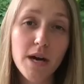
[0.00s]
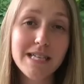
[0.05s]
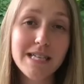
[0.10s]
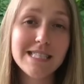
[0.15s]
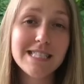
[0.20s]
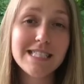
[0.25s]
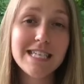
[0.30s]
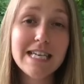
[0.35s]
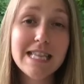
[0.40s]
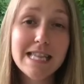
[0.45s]

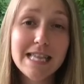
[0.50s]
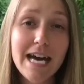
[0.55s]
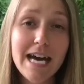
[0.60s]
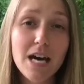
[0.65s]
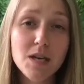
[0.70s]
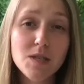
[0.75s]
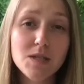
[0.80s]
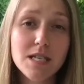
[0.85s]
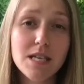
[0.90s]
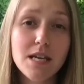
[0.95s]
It's
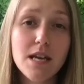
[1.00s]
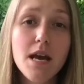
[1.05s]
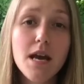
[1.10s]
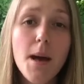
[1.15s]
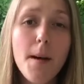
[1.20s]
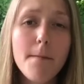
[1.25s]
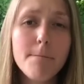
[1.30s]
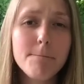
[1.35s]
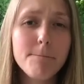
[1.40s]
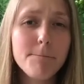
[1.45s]
10,000
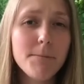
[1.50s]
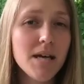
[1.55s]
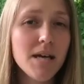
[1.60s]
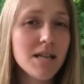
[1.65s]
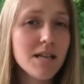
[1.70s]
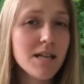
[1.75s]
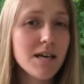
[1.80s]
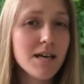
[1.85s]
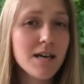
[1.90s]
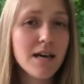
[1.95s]

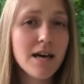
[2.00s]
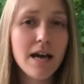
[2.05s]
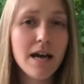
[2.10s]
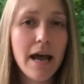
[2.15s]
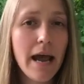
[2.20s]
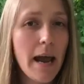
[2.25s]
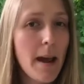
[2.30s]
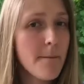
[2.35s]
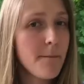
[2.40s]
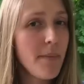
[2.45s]

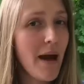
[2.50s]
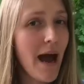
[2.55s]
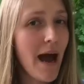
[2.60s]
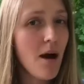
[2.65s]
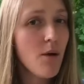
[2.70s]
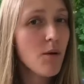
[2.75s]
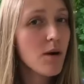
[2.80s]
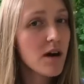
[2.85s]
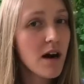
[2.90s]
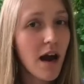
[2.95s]
milliamp
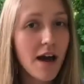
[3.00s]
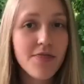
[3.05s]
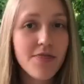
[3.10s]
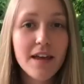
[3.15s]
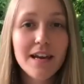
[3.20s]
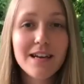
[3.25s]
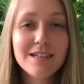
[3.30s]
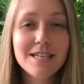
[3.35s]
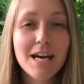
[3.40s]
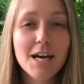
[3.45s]
hour, I
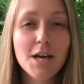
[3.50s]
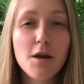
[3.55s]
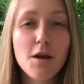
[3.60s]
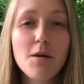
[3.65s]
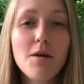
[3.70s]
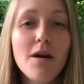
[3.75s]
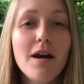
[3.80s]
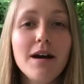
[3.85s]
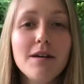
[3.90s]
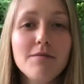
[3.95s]
think is how
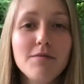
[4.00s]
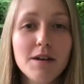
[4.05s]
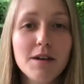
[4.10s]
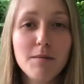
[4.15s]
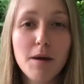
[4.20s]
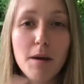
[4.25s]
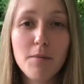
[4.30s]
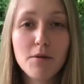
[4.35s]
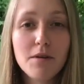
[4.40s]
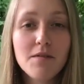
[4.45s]
you,
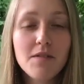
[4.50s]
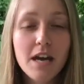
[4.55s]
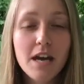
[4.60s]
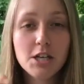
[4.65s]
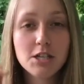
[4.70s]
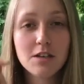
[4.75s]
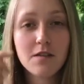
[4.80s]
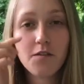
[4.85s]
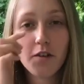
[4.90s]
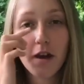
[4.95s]
the
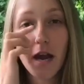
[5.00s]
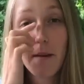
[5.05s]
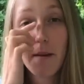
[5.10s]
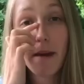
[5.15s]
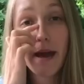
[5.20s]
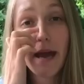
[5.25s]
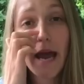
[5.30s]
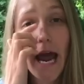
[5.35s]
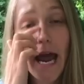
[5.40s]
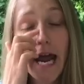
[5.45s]
abbreviation for
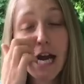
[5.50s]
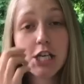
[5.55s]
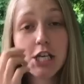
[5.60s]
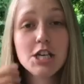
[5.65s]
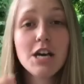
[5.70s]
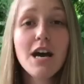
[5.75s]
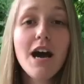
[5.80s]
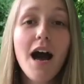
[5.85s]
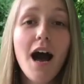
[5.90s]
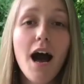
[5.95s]
MAH.